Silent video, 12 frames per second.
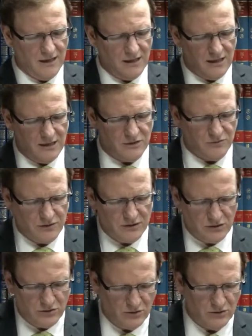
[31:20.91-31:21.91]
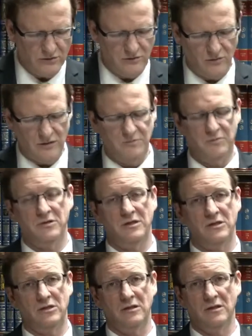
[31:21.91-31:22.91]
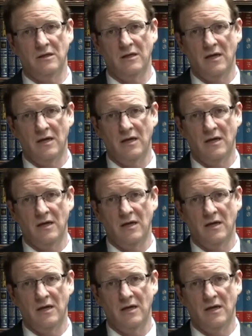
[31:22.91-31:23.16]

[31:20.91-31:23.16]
he is restored to his position,